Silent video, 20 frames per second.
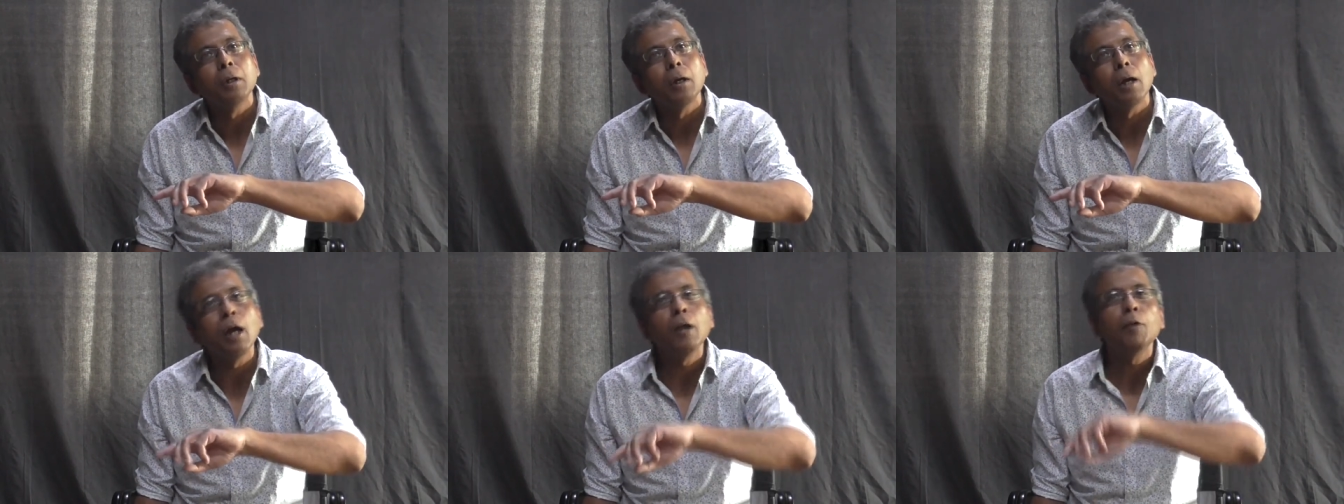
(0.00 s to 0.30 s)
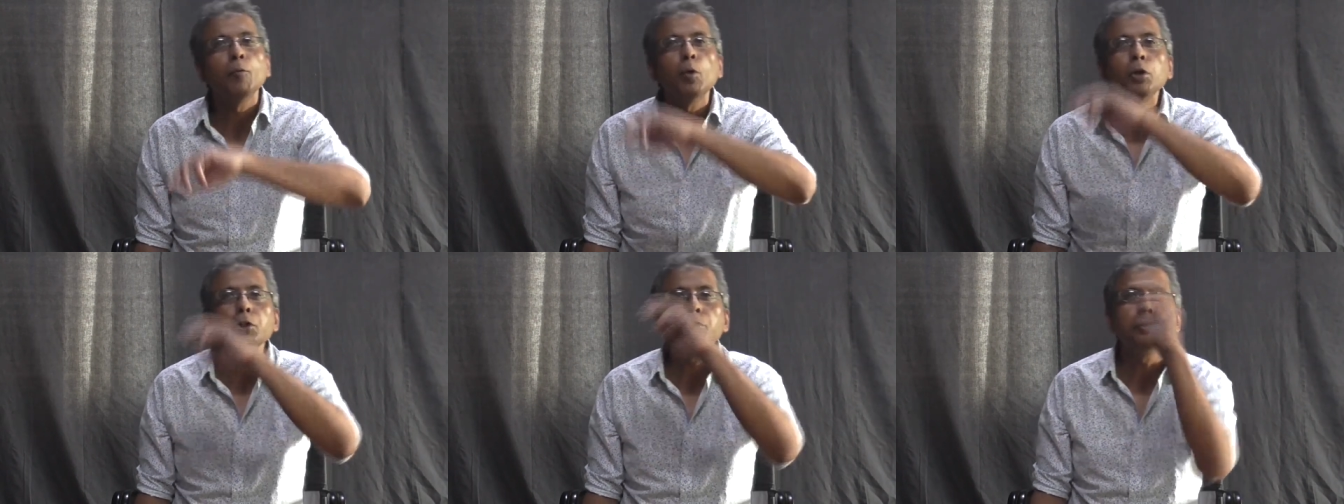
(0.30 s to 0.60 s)

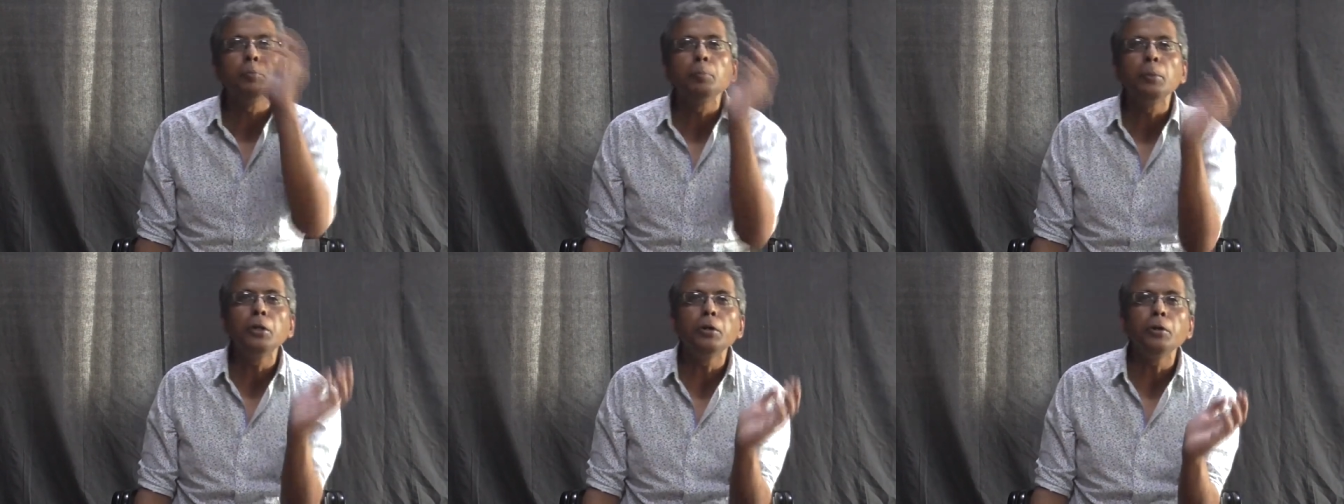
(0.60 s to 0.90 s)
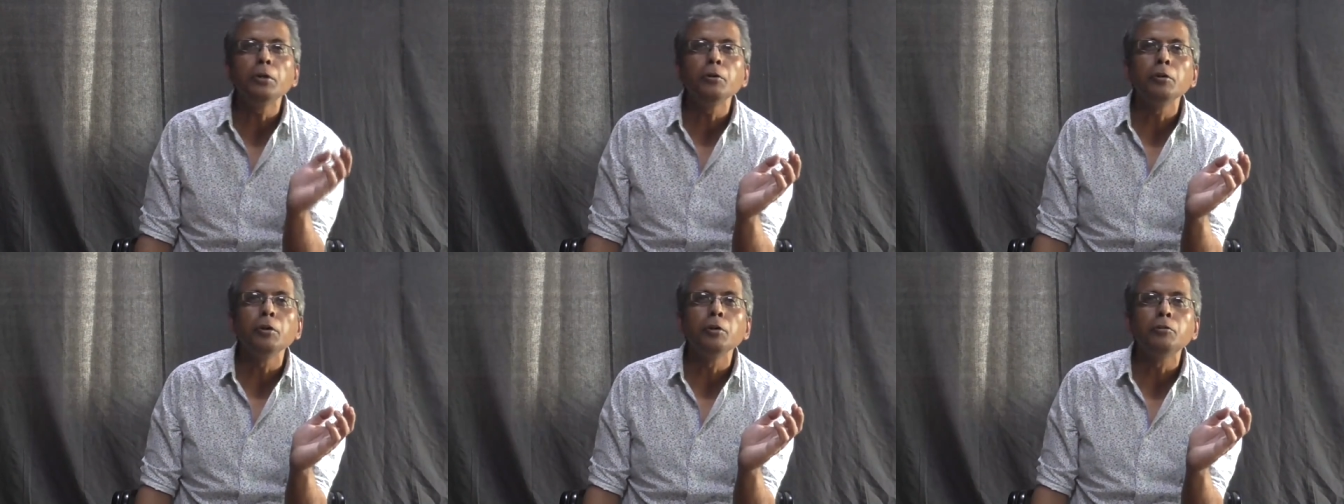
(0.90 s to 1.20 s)
And what is
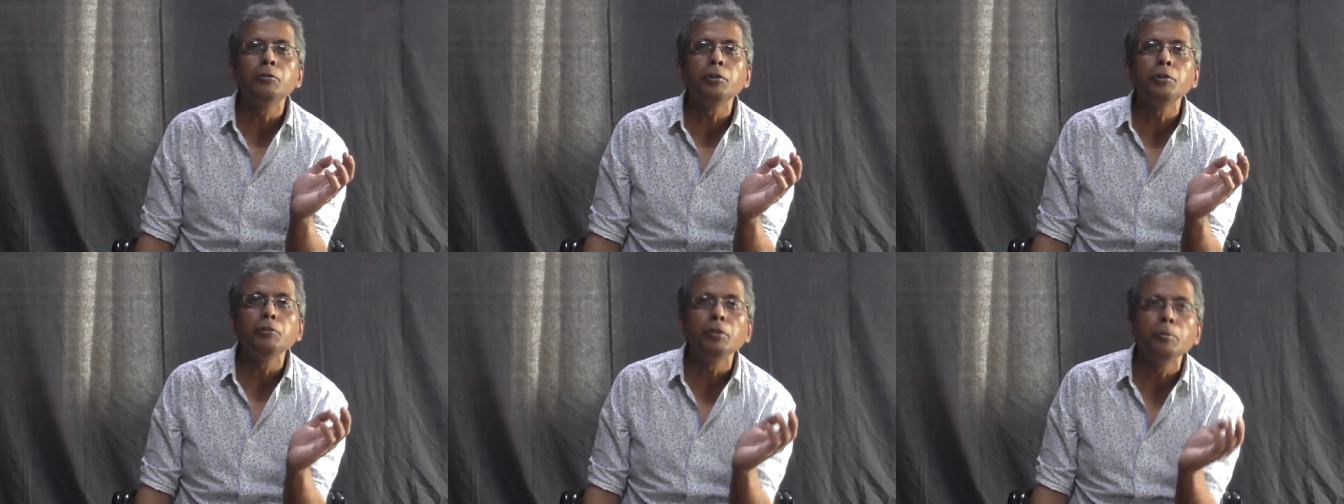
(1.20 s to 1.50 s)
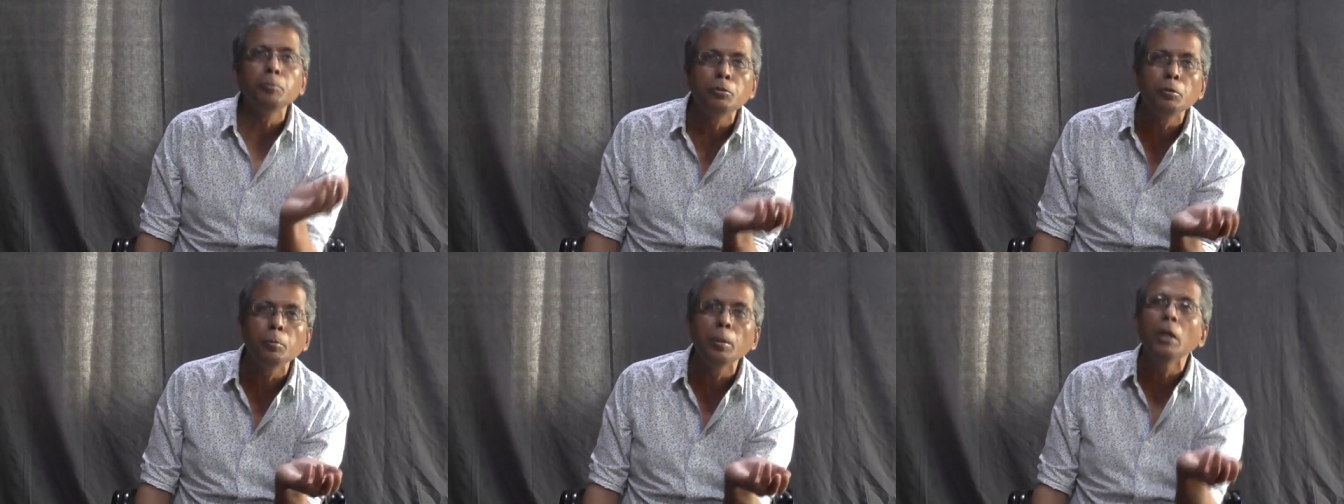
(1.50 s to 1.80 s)
superior to history
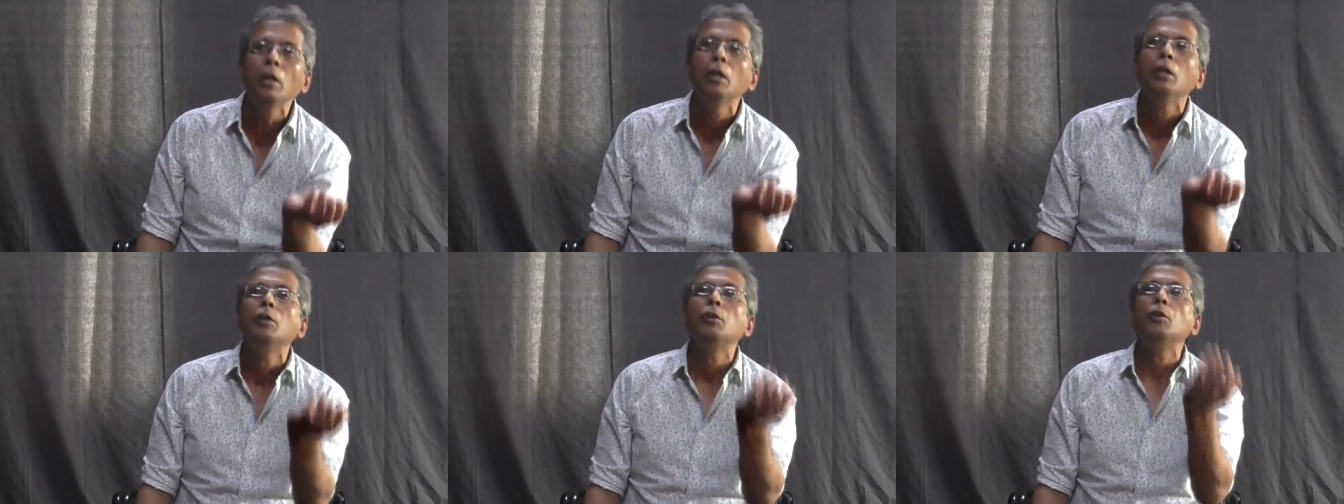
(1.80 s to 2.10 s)
seems to be